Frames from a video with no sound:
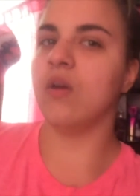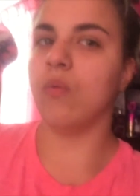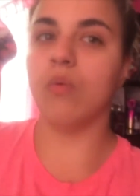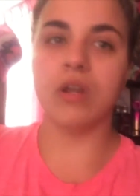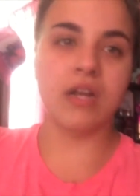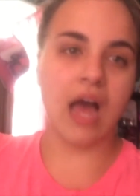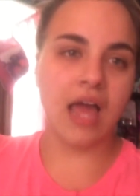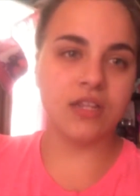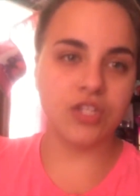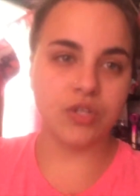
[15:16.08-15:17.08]
would
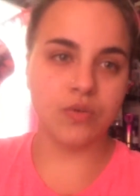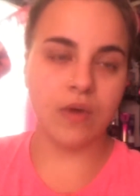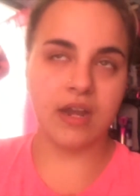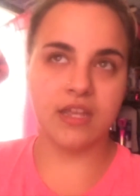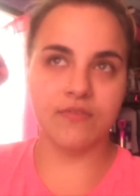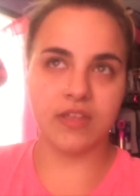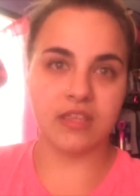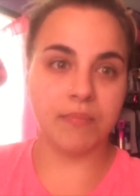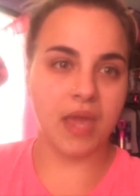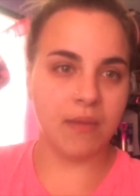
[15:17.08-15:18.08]
not do any of like
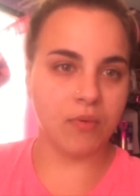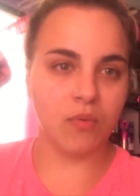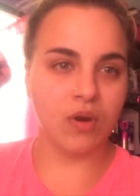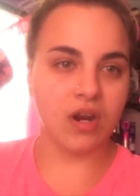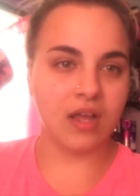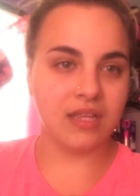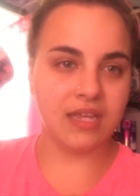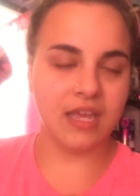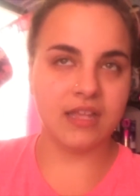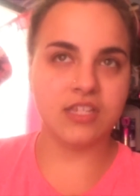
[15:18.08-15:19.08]
the paperwork on the
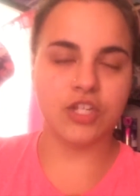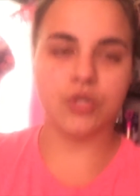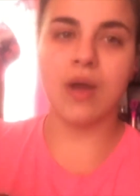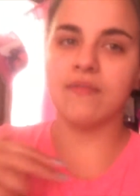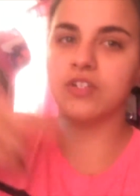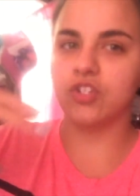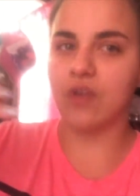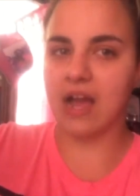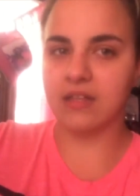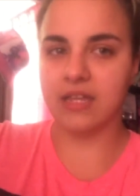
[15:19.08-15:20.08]
kids because you have to
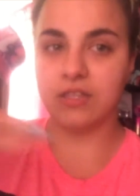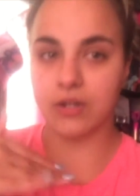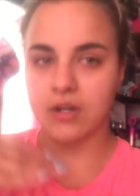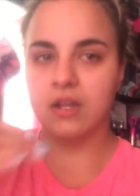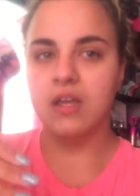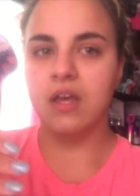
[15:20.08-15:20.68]
track like their